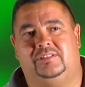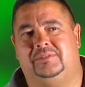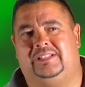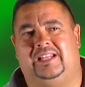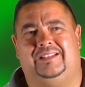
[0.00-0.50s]
She
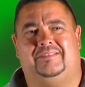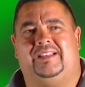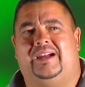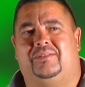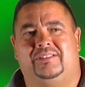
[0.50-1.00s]
was getting the
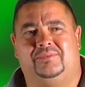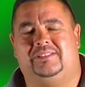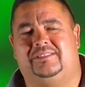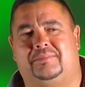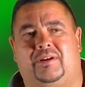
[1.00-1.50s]
flowers.
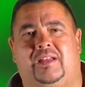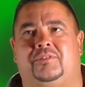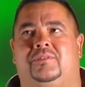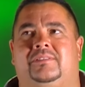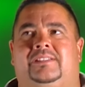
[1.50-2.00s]
What's the problem?
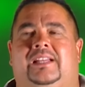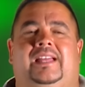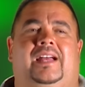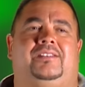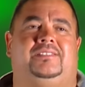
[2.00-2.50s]
Go inside the
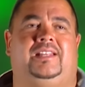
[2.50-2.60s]
house,